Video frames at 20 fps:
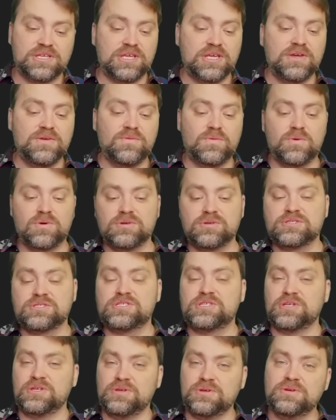He
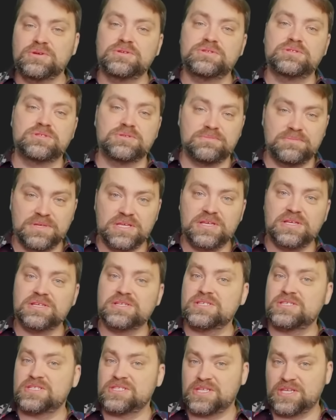wants you to
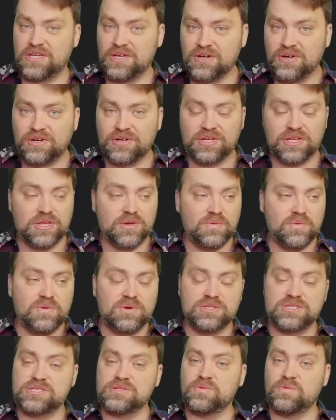be scared. He
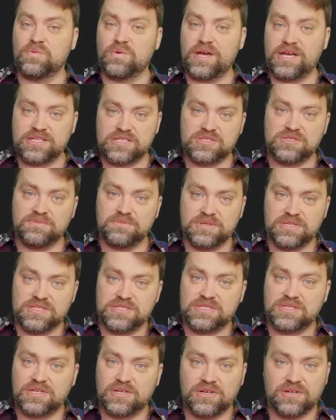wants West to be
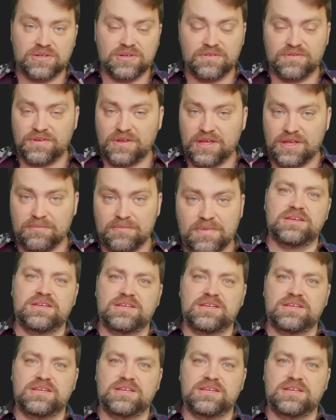scared of him.